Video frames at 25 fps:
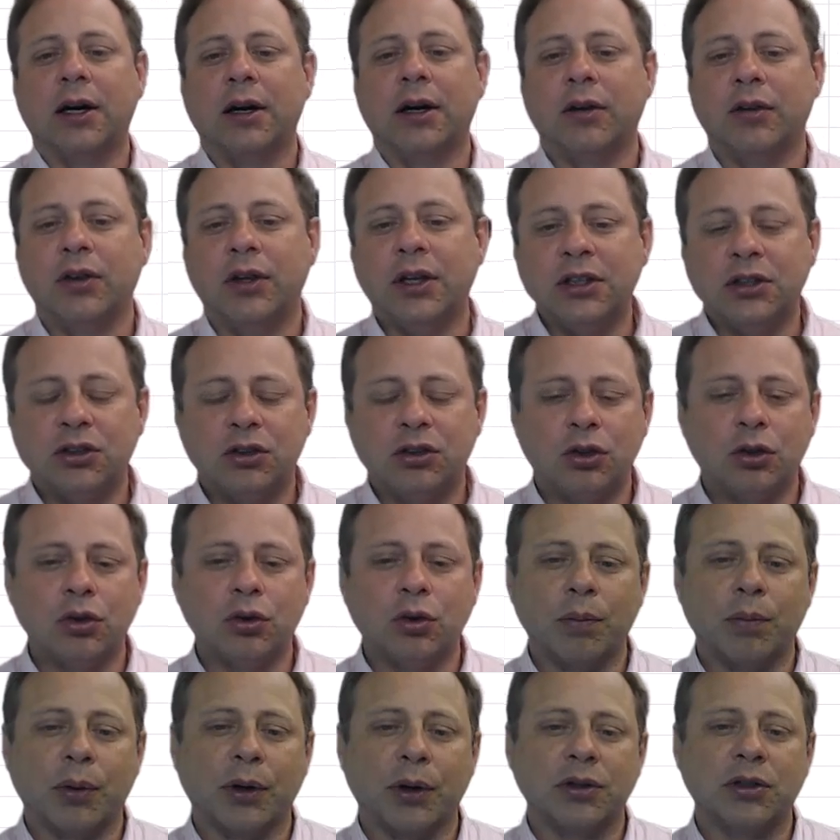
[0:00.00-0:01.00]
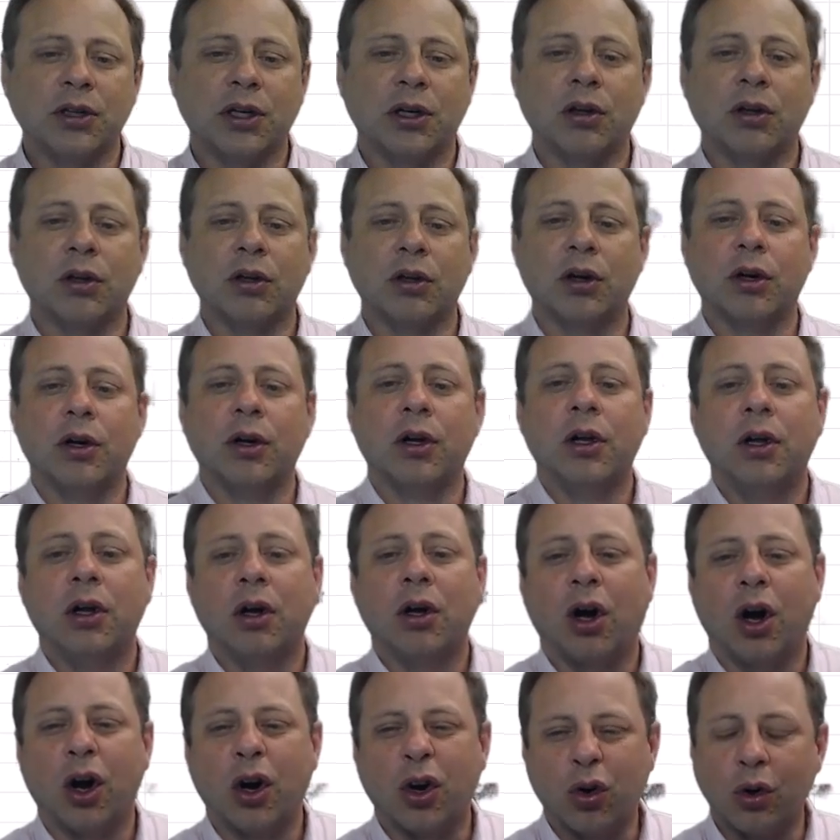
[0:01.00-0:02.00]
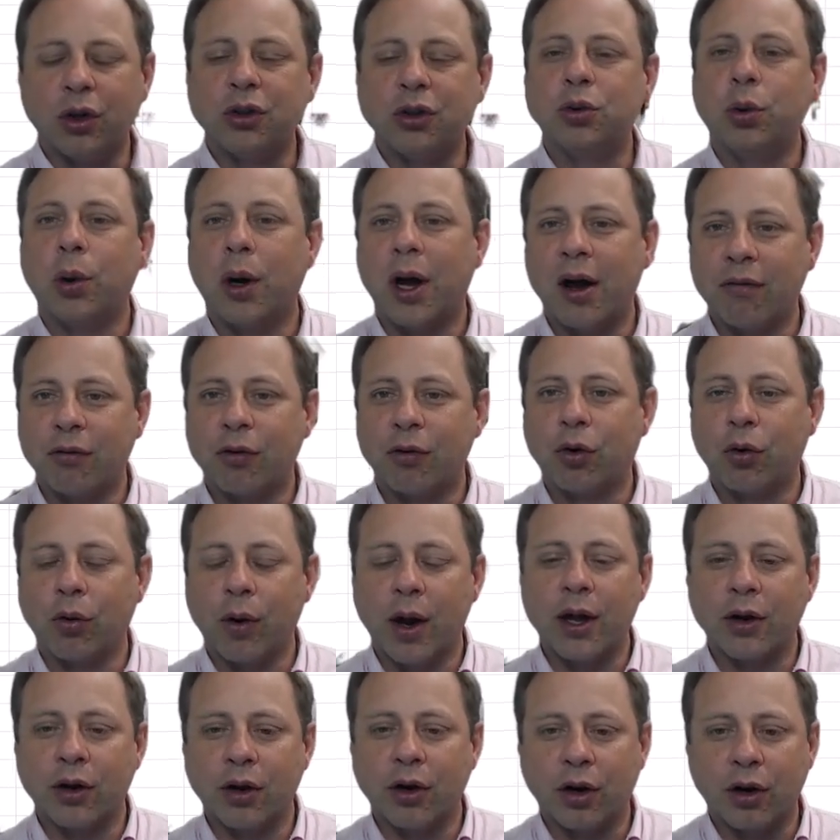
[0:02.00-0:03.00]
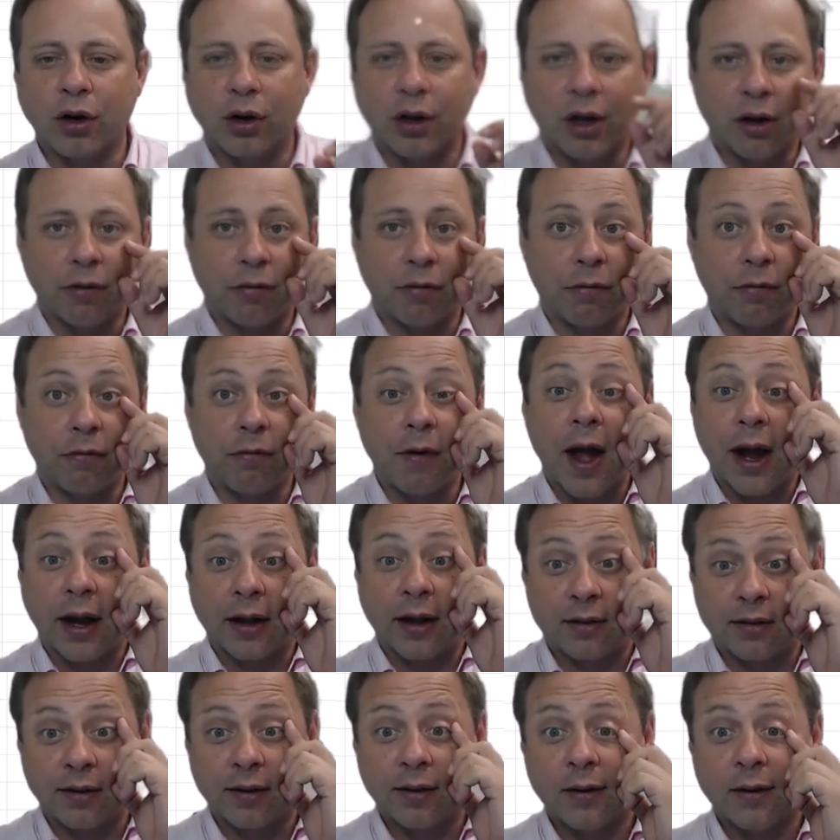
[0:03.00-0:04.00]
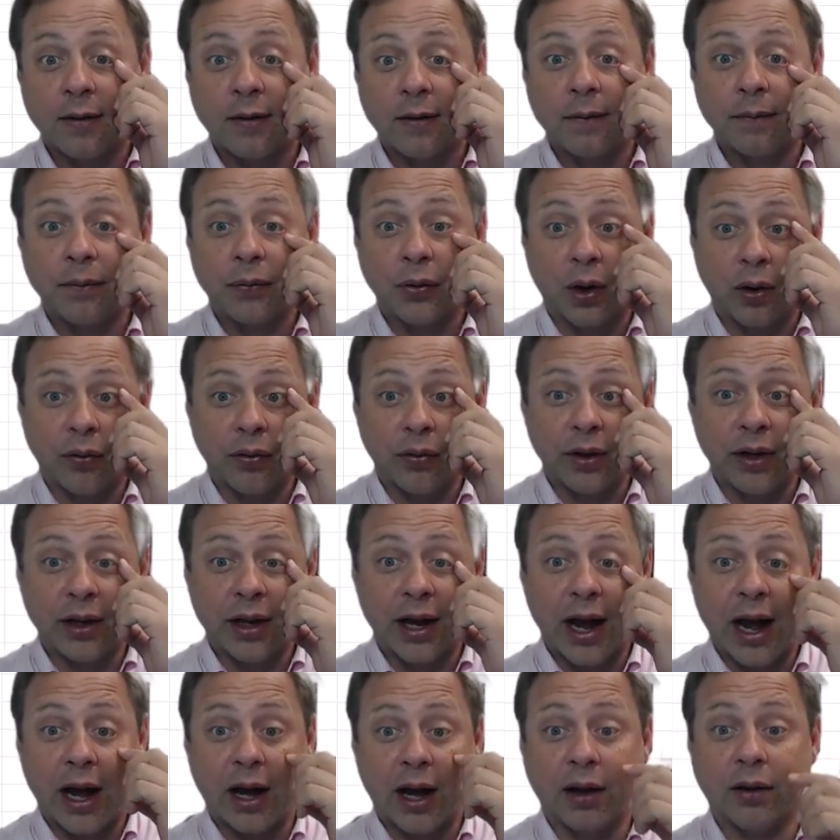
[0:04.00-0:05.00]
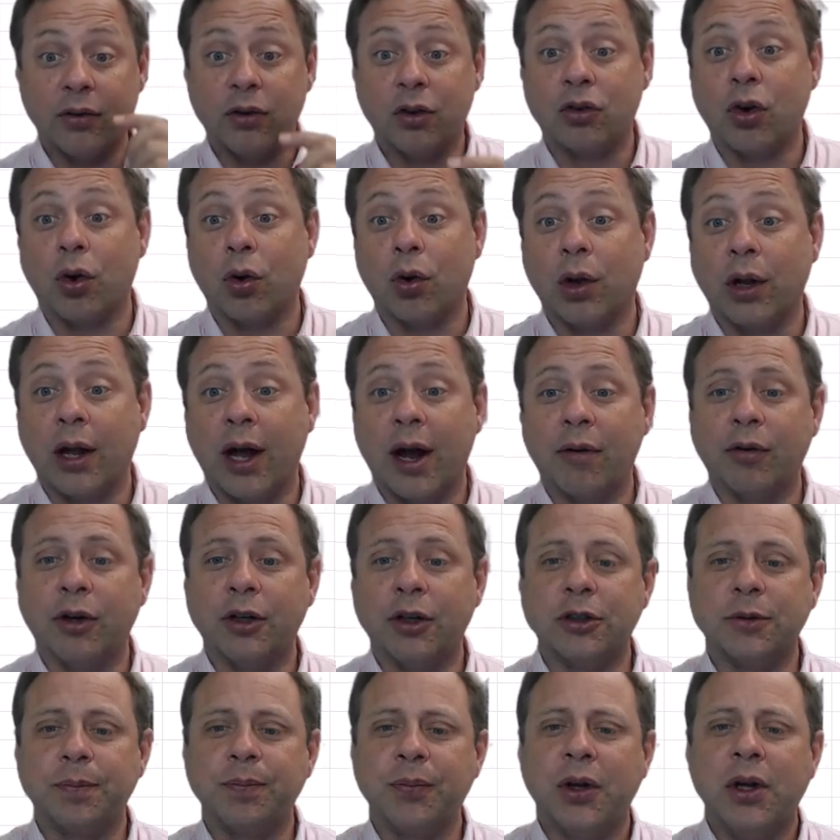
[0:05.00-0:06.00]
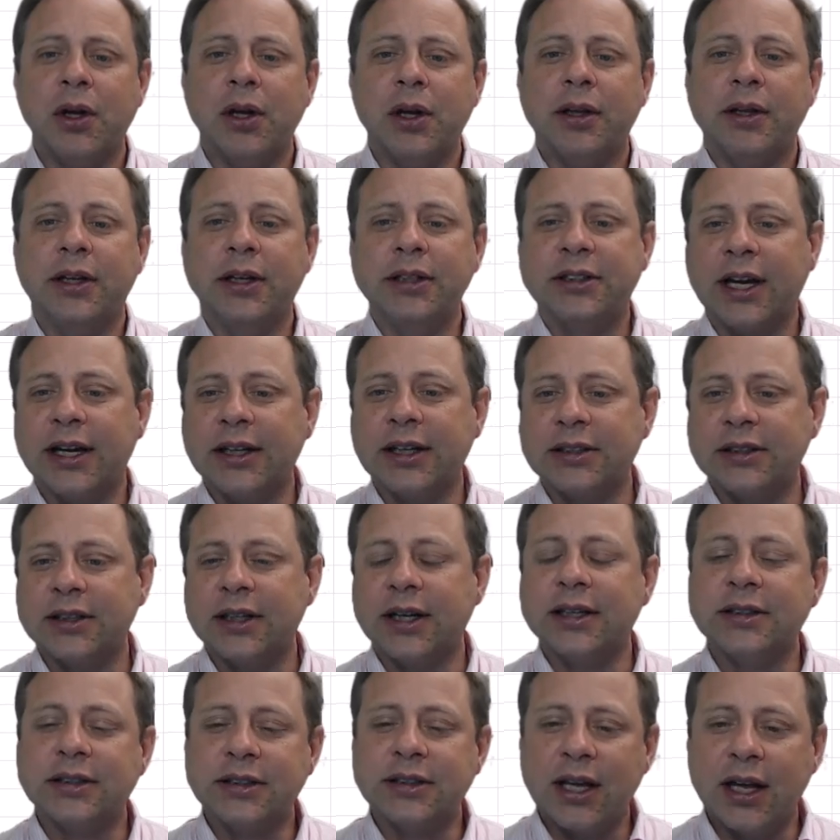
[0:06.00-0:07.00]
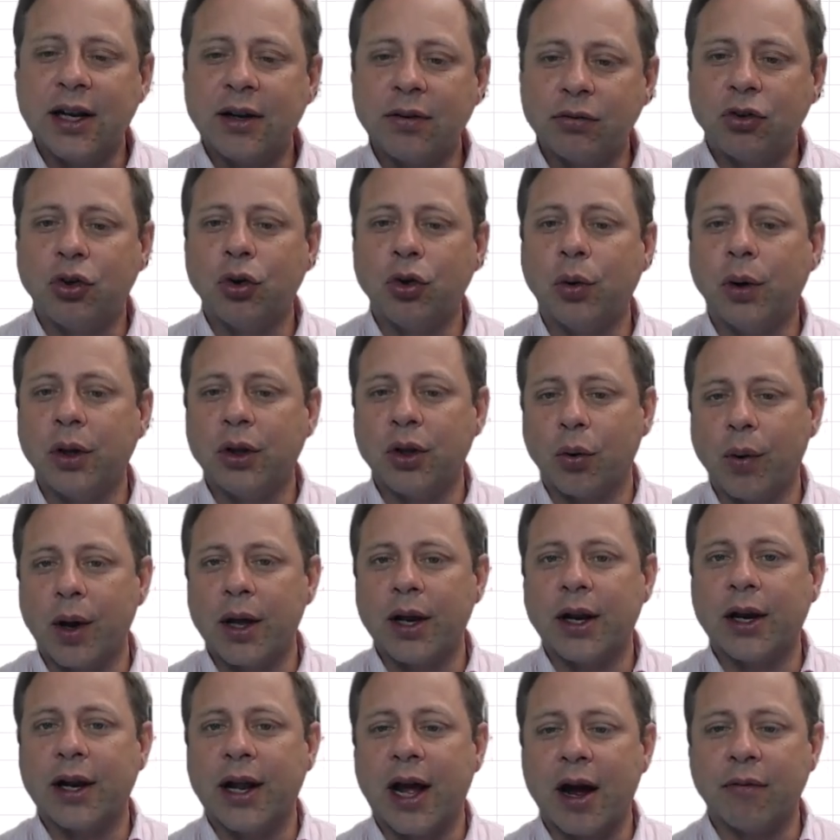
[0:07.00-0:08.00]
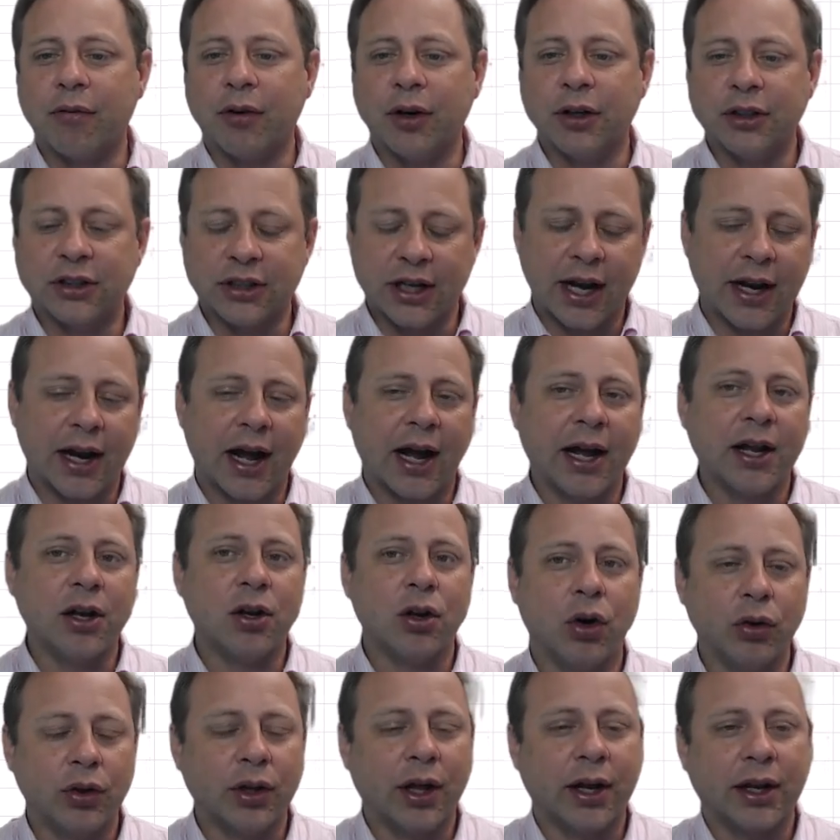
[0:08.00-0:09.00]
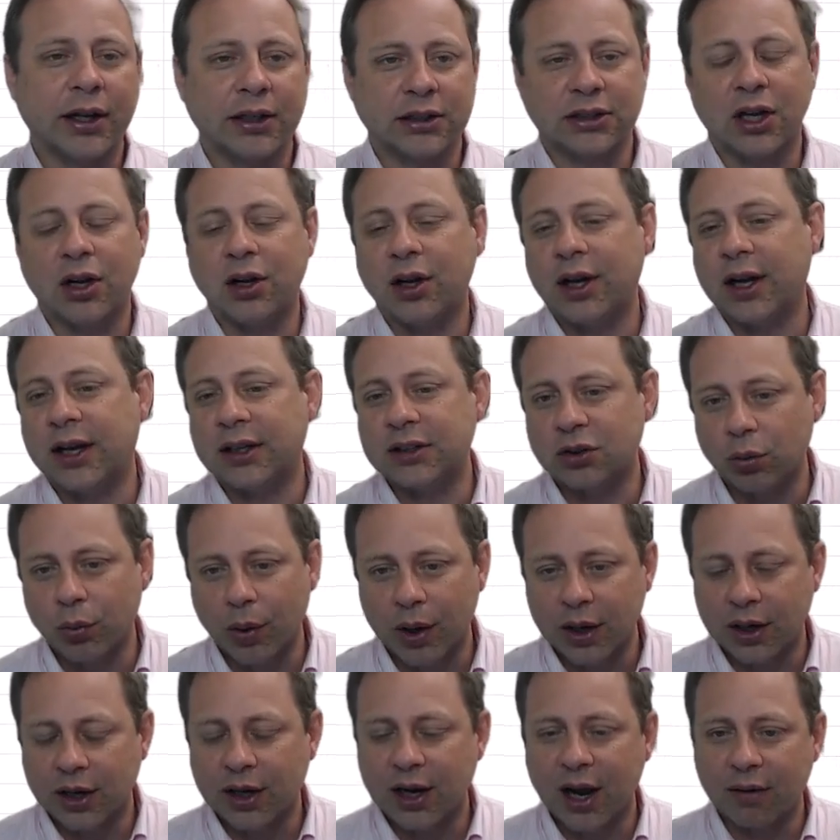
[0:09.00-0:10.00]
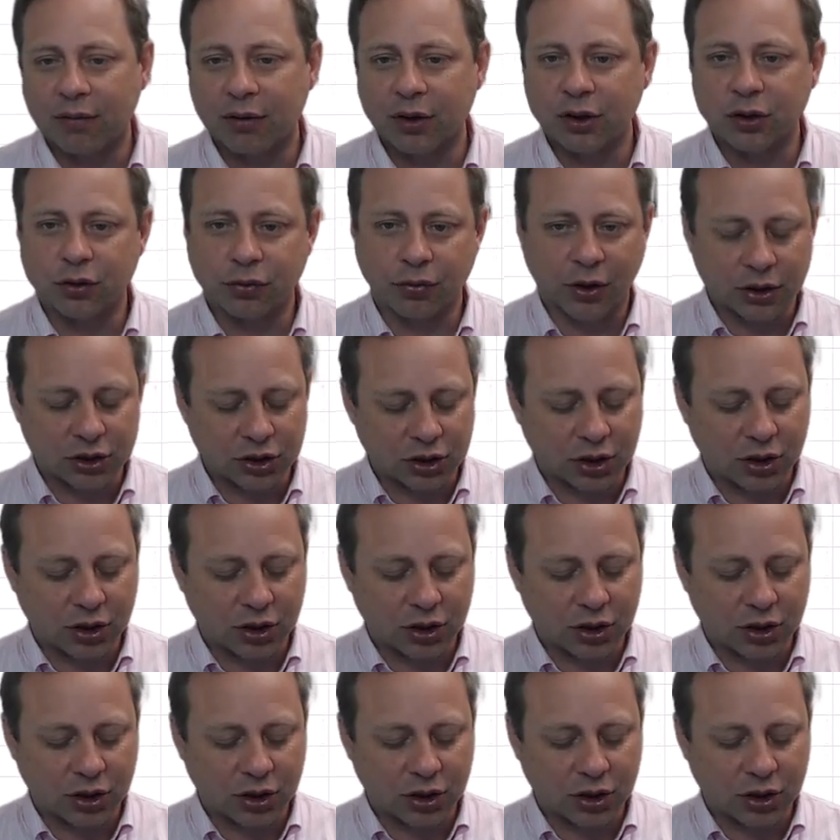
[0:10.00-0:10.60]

these two in particular, are going to have greater effect on the total average. In this case, instead of doing the weighted average, and I know that Excel has a weighted average function,